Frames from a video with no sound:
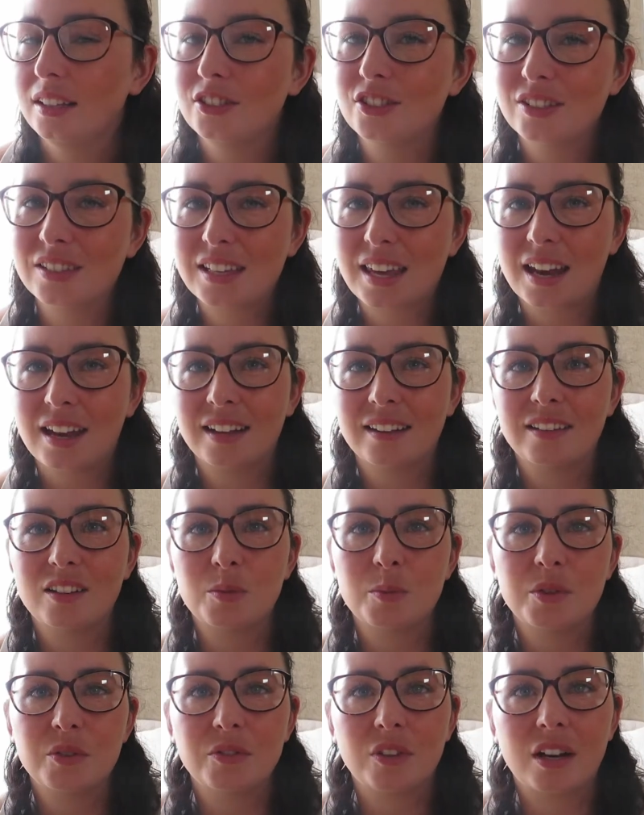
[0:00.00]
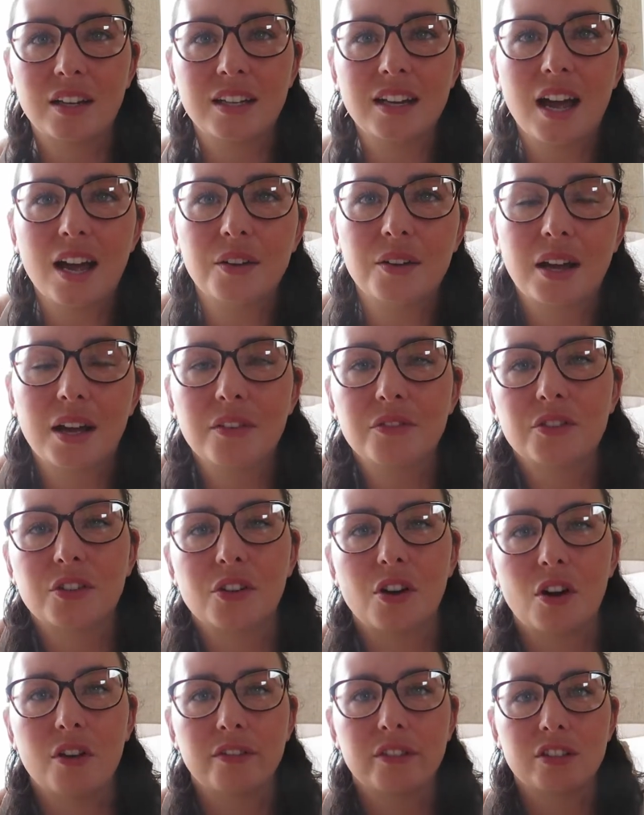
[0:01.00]
Just getting a little bit run down after
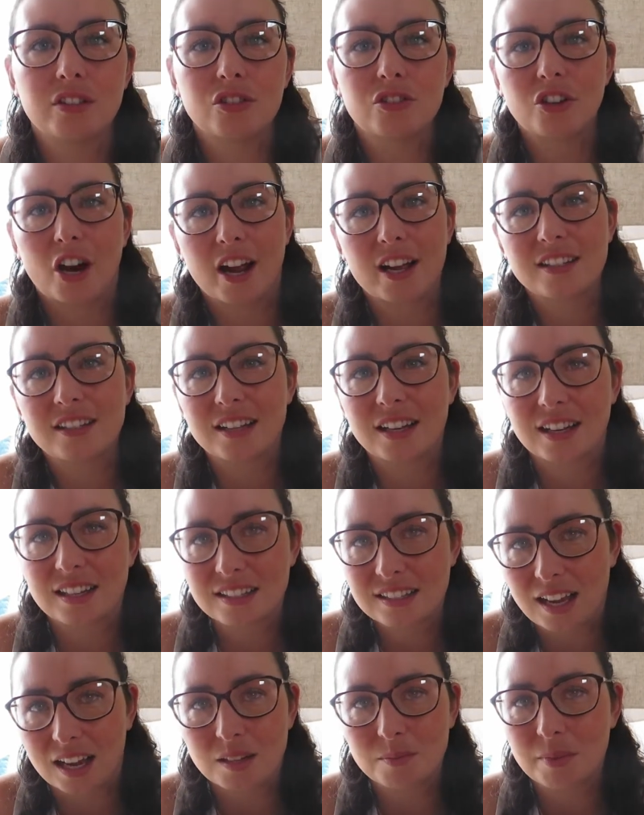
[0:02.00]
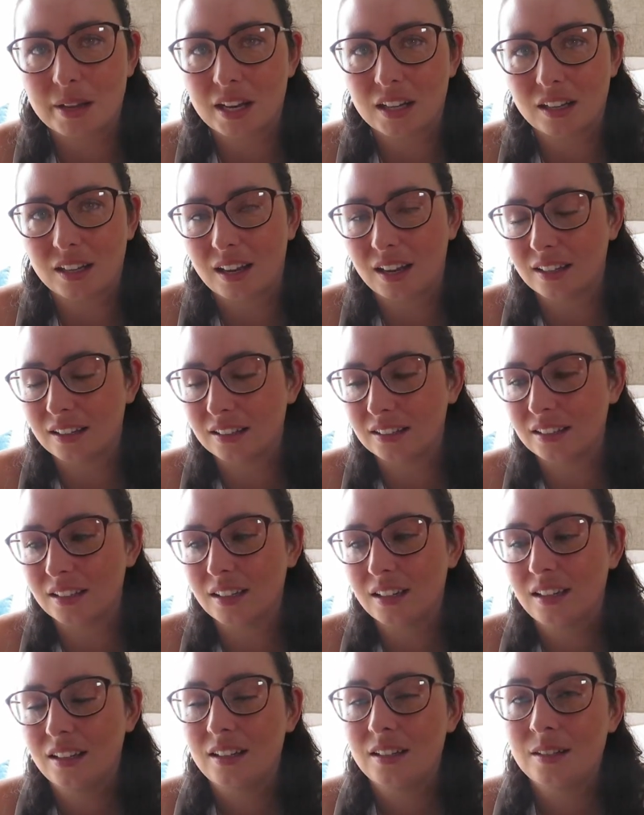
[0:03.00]
all of the stress and excitement and
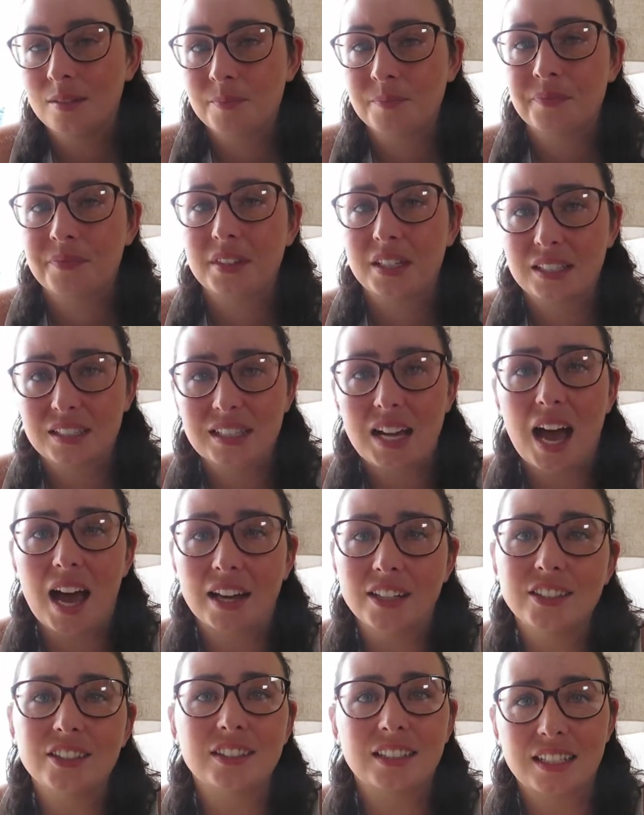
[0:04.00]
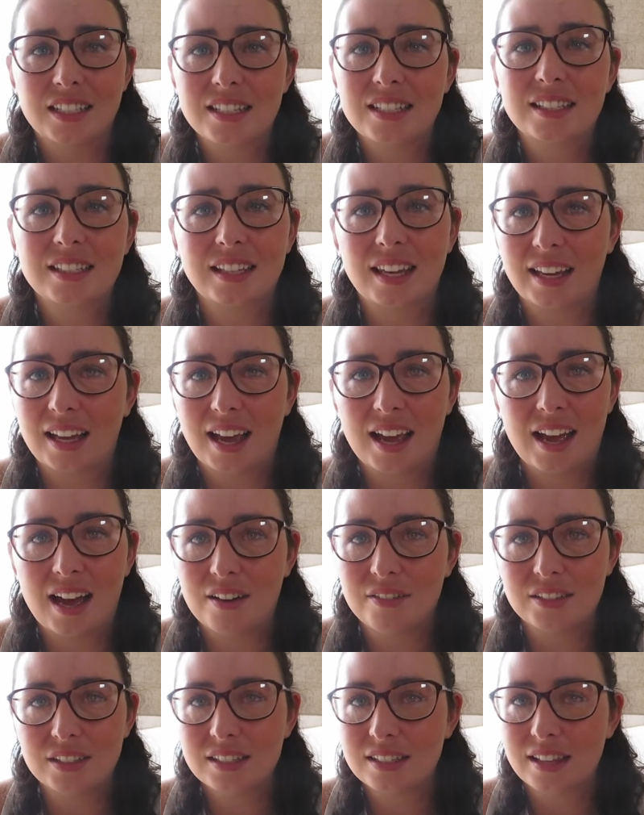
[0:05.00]
tiredness. Like, I
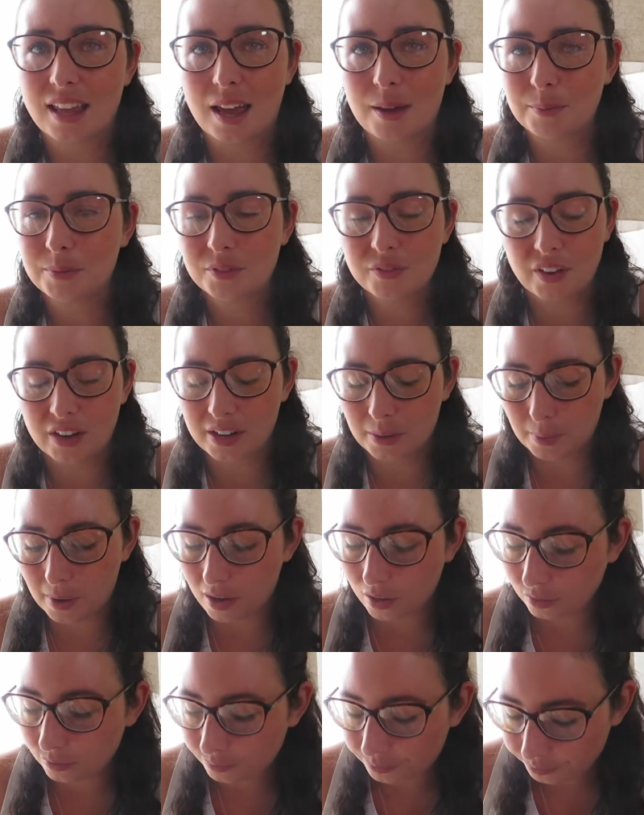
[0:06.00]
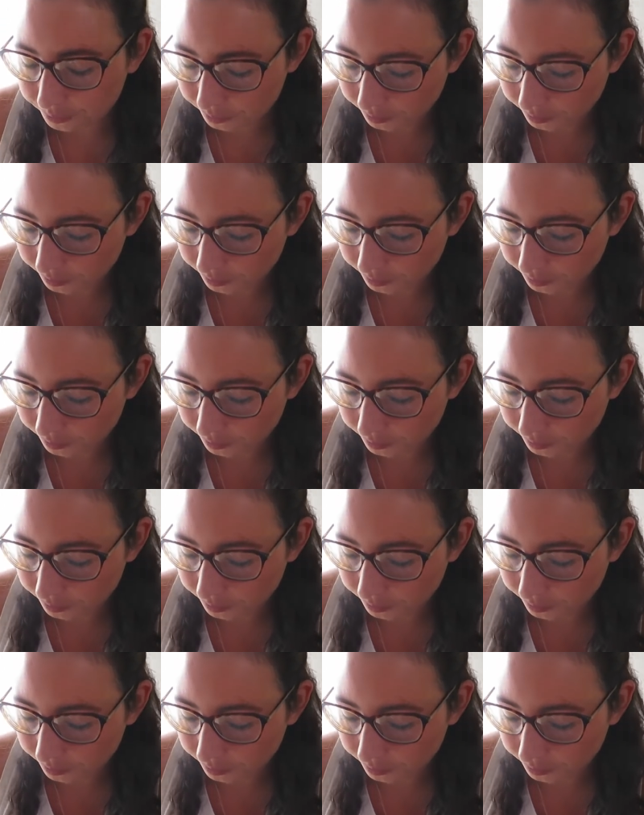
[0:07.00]
haven't slept very well